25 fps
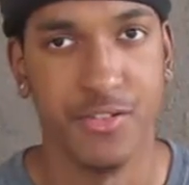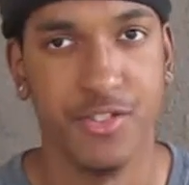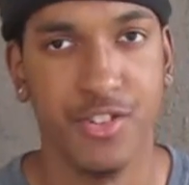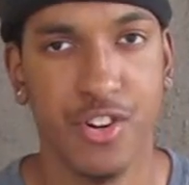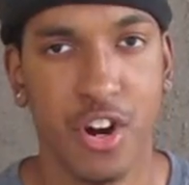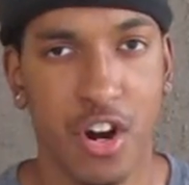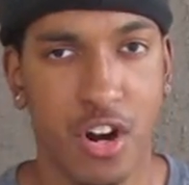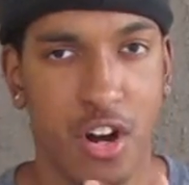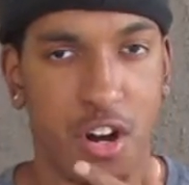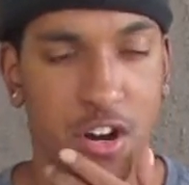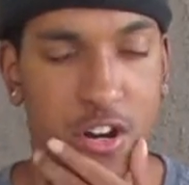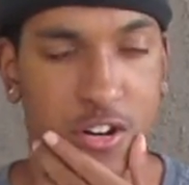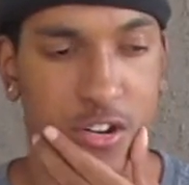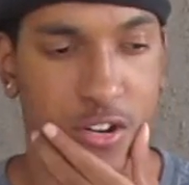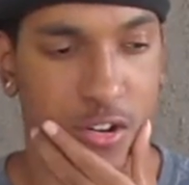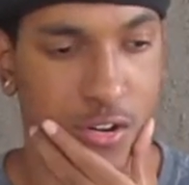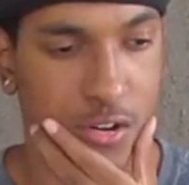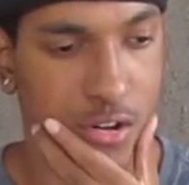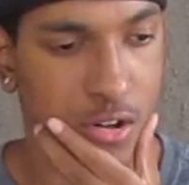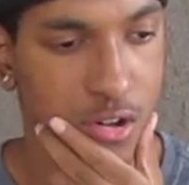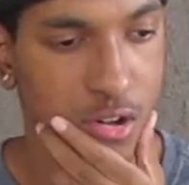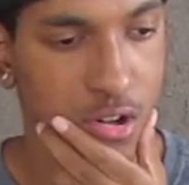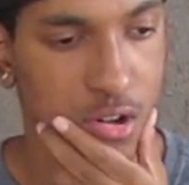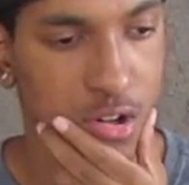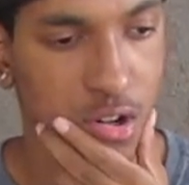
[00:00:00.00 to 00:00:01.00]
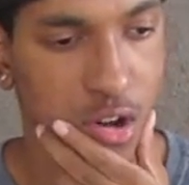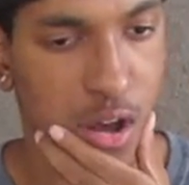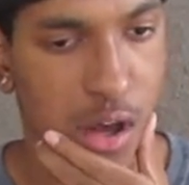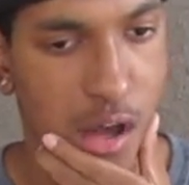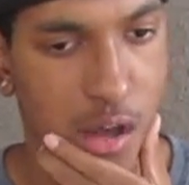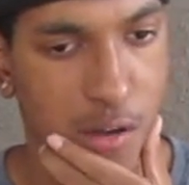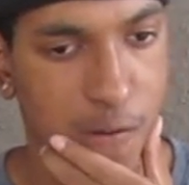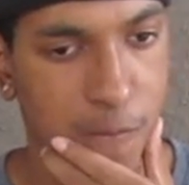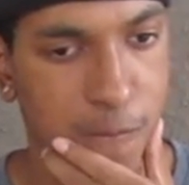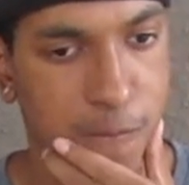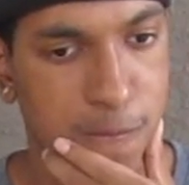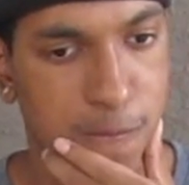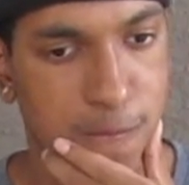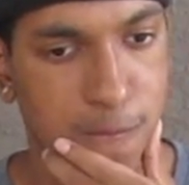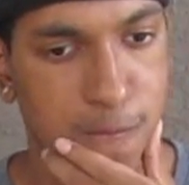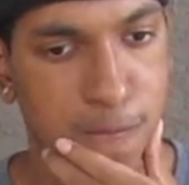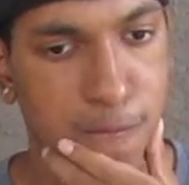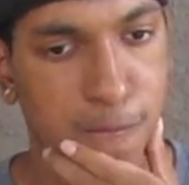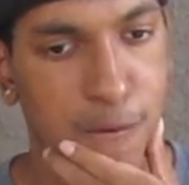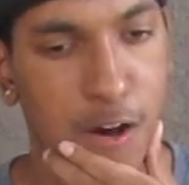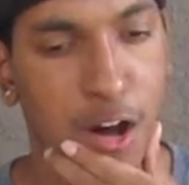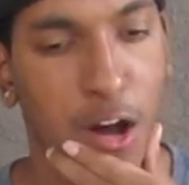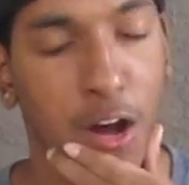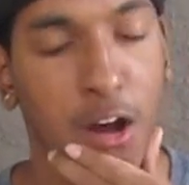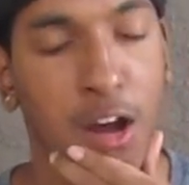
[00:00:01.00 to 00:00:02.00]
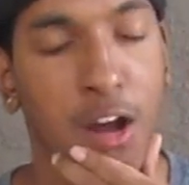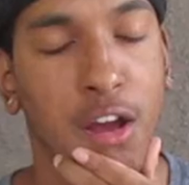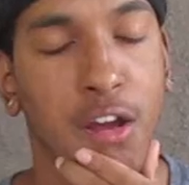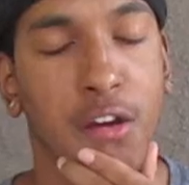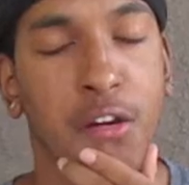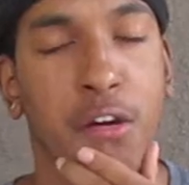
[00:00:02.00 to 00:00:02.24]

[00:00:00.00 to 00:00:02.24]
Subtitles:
jaw hurts. Fuck.